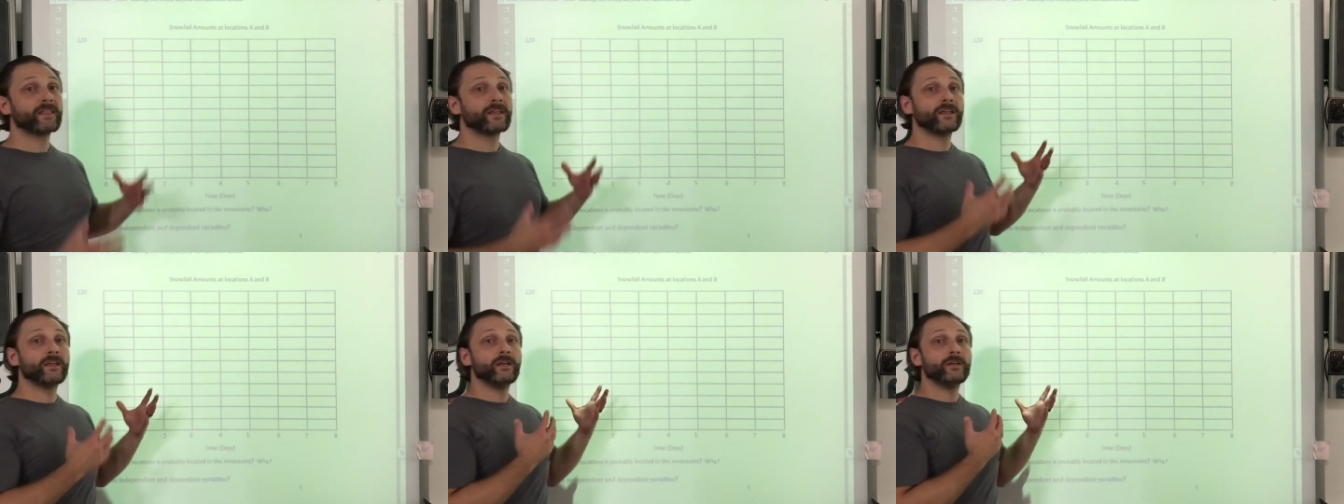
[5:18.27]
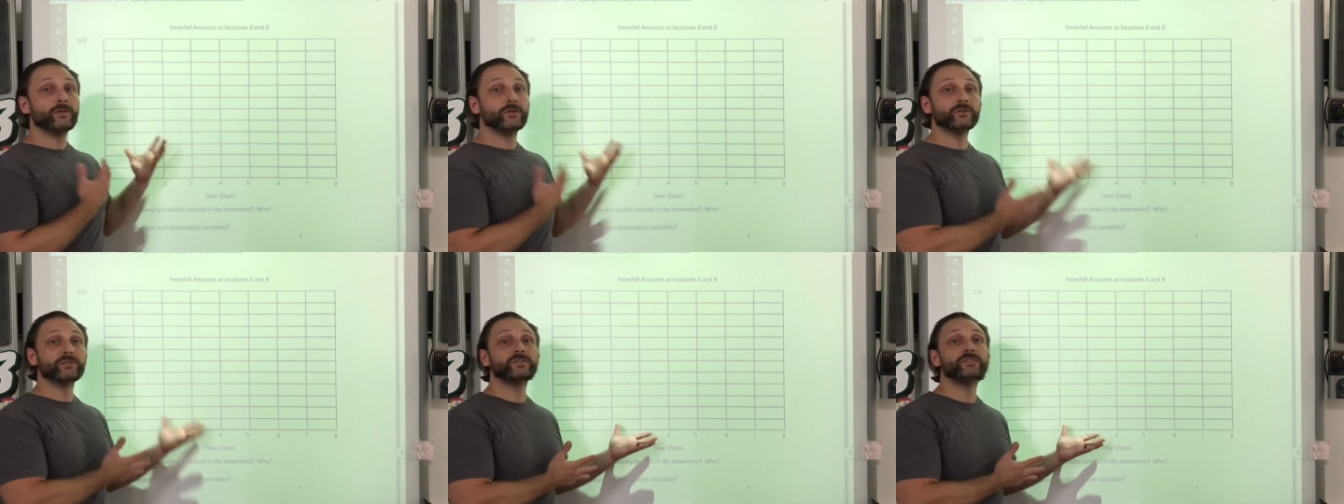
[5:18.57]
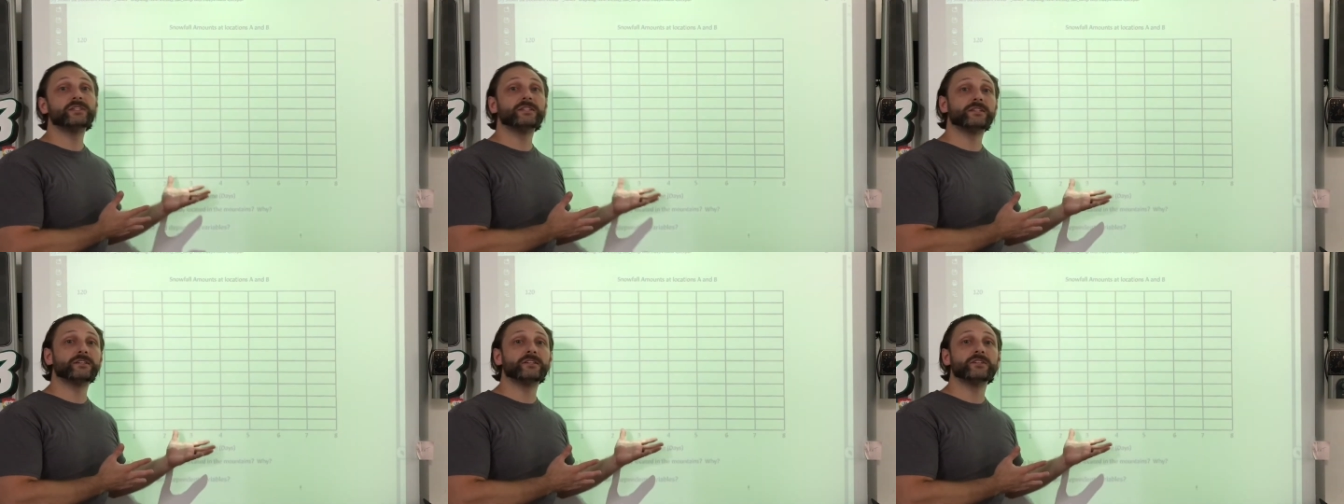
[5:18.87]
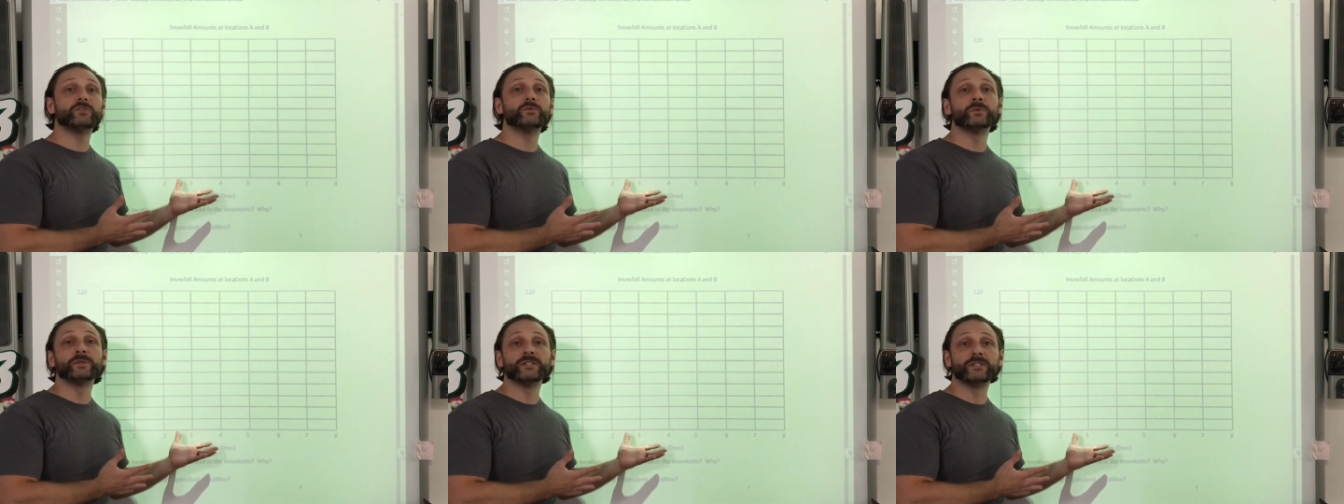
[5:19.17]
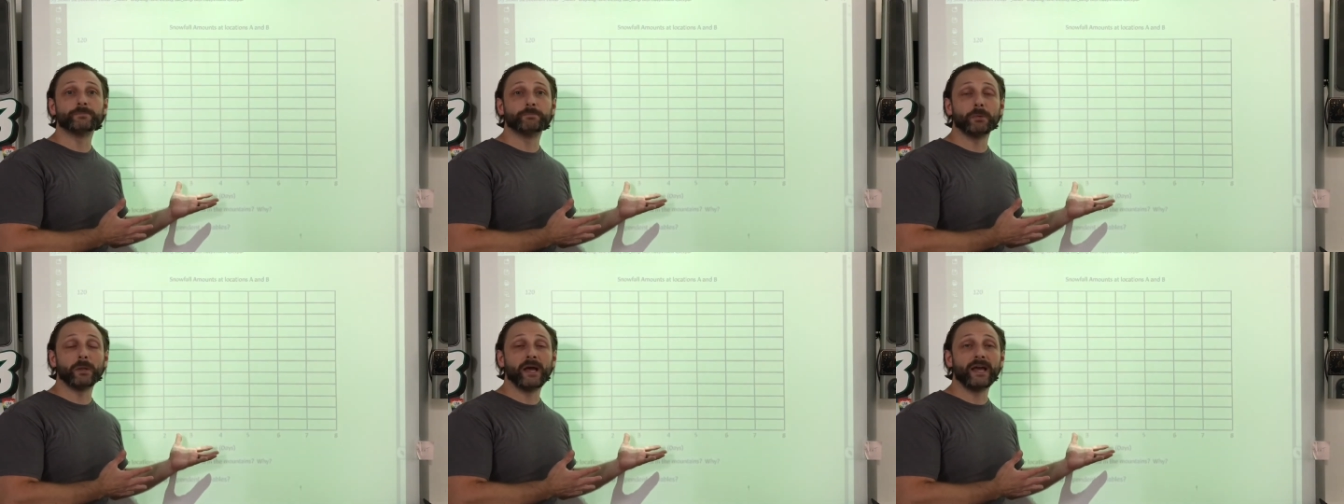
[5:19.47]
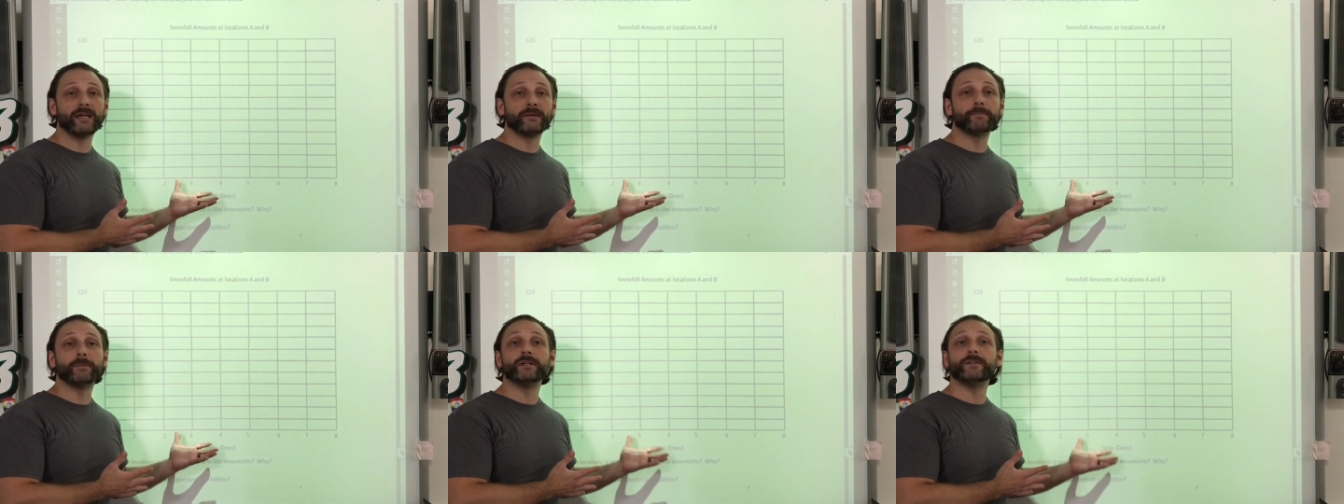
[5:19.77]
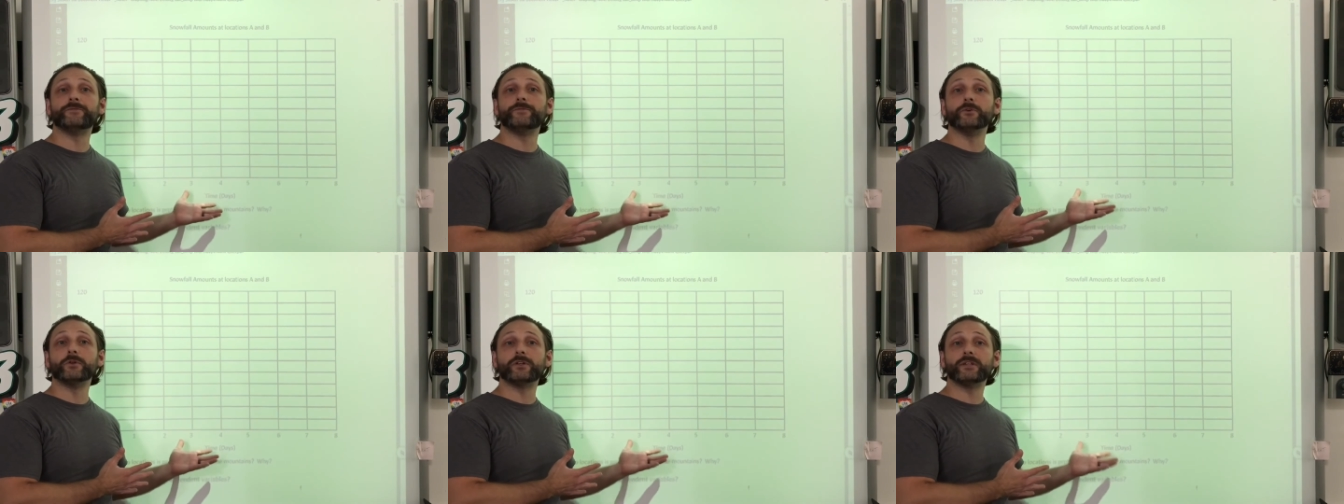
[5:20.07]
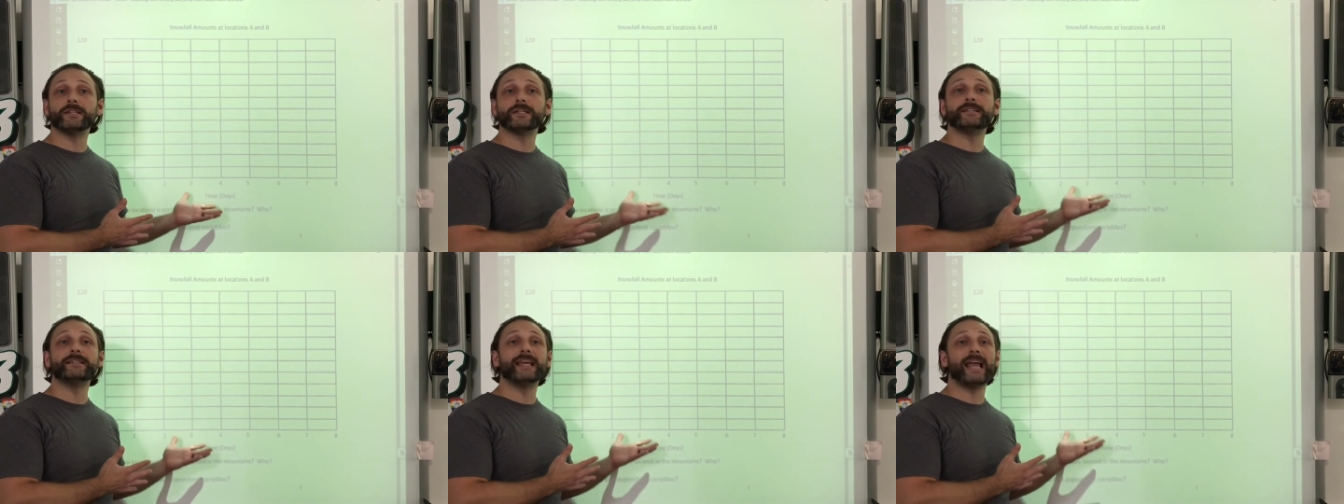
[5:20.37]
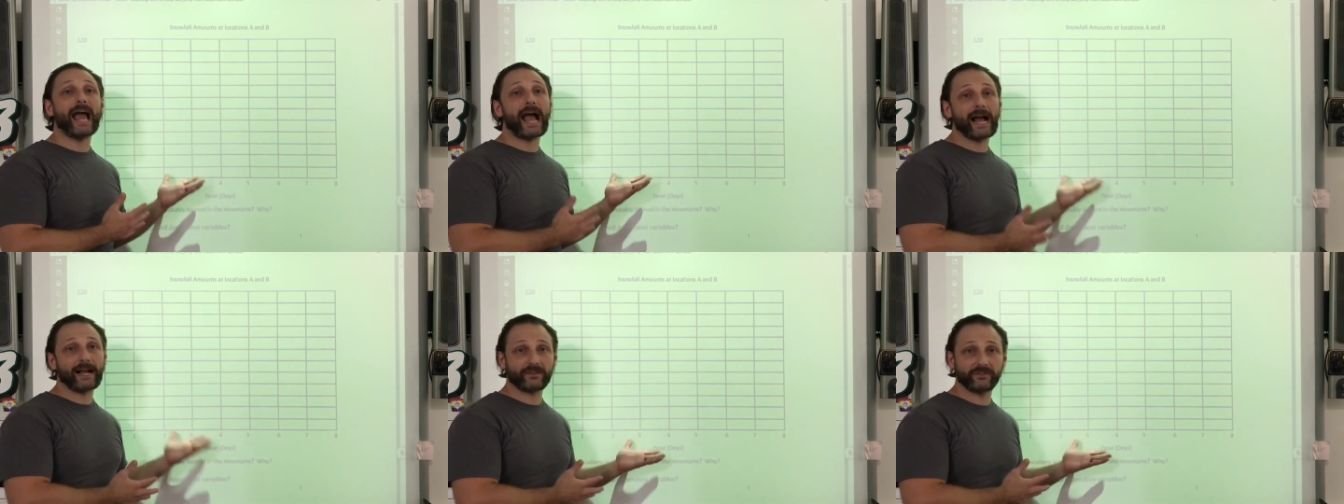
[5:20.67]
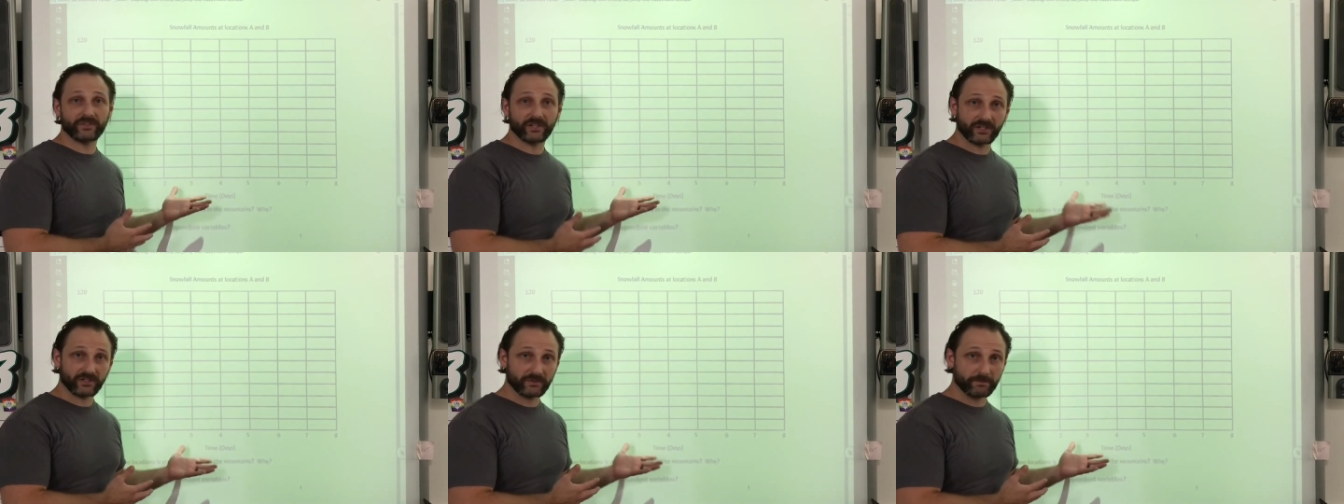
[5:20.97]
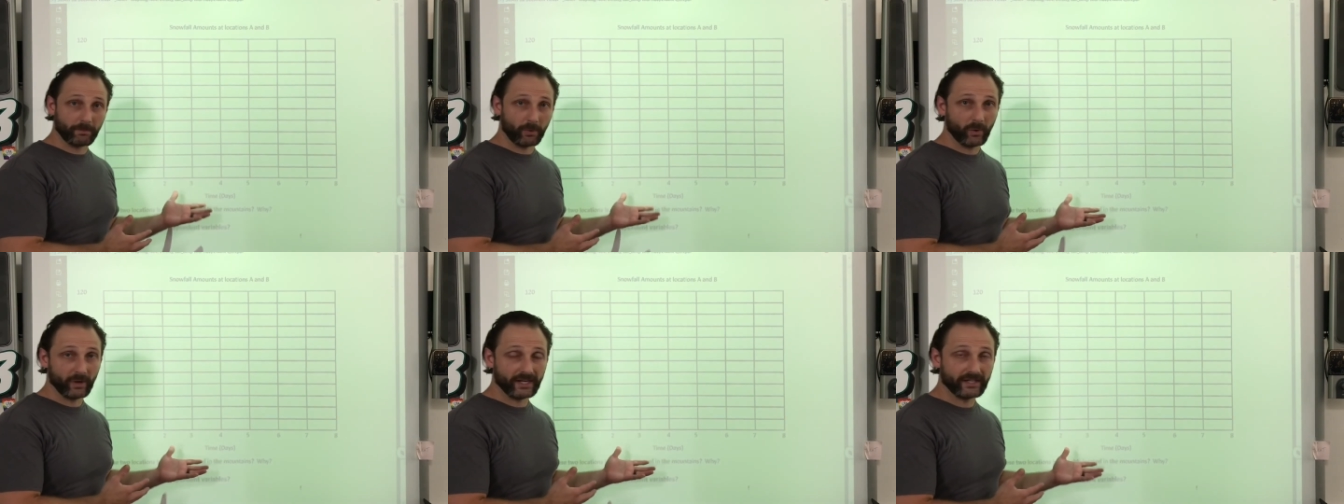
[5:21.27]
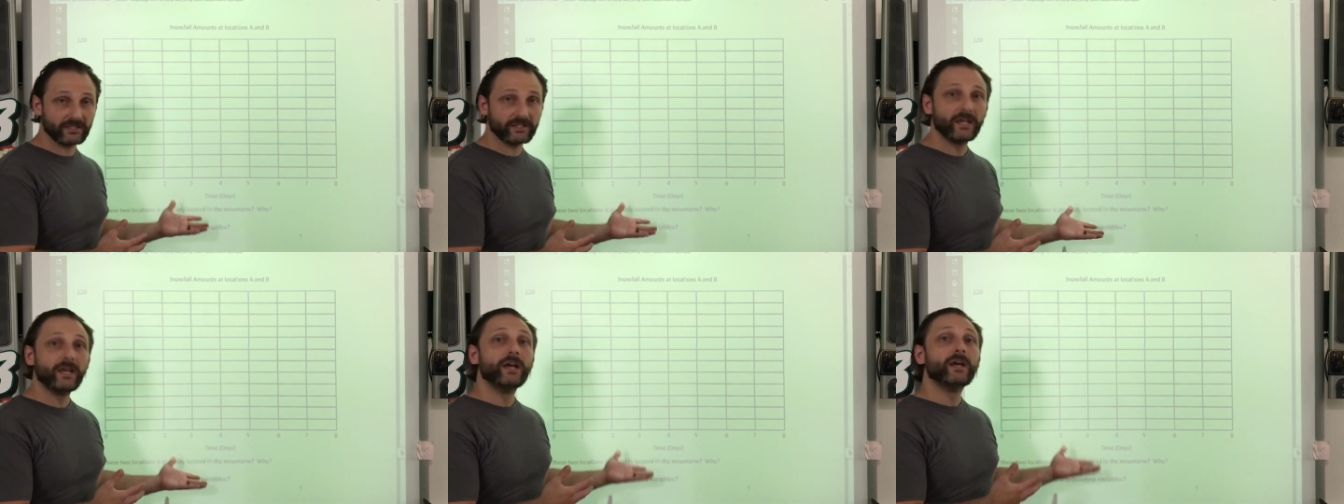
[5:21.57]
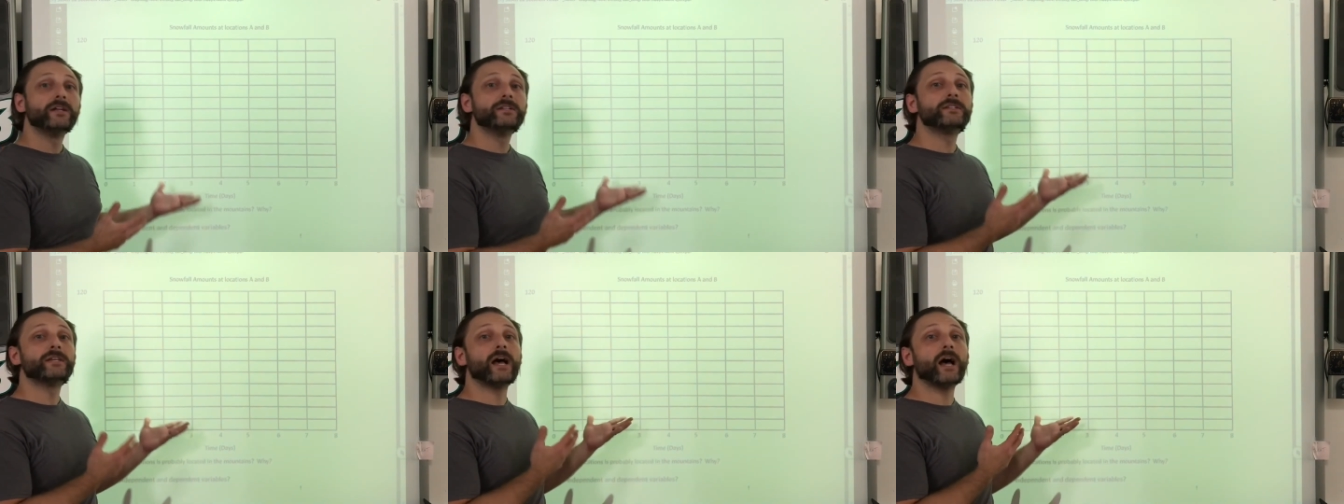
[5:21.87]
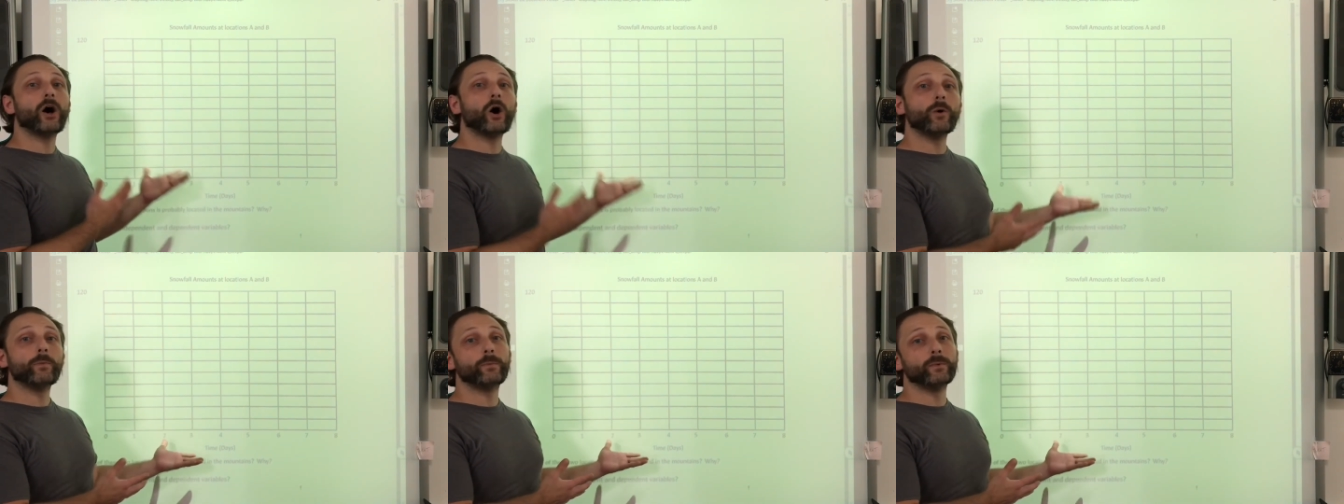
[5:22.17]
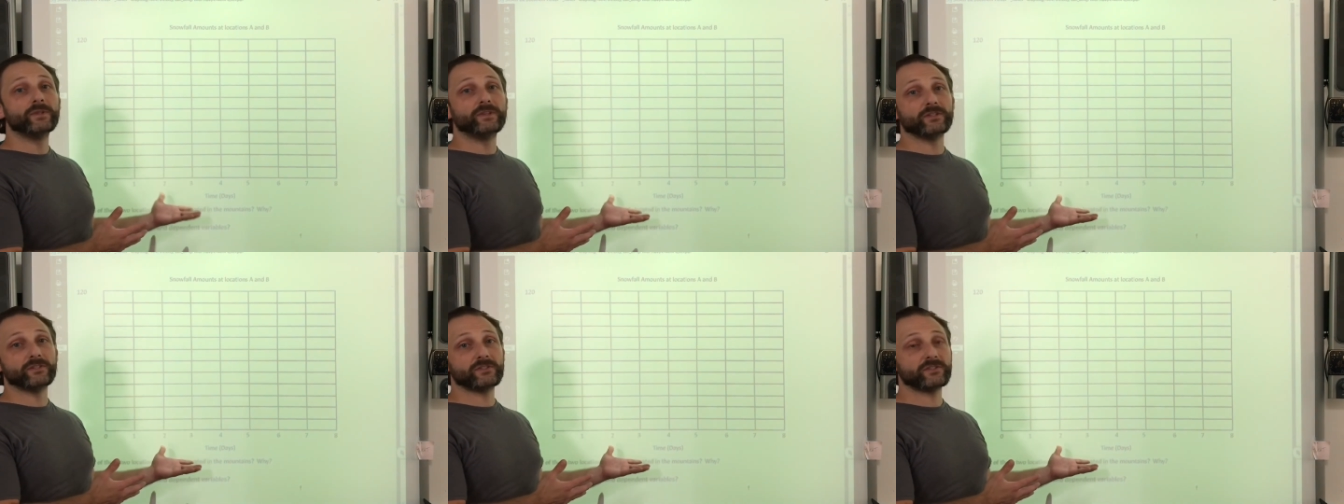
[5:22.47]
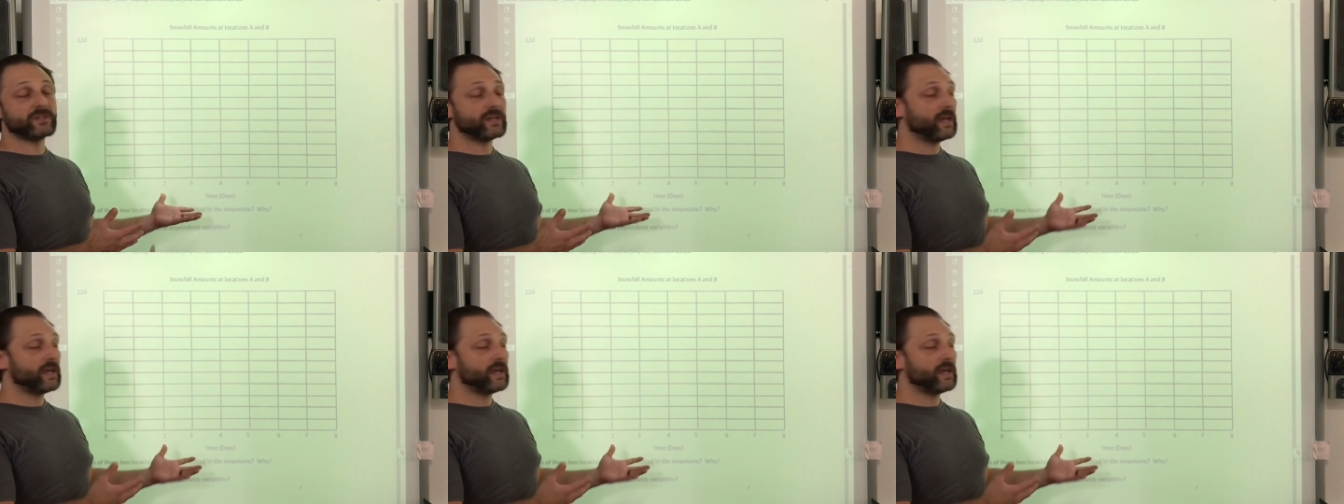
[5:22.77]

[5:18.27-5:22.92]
you'll see that this one is blank, but if you click the access point to help with this,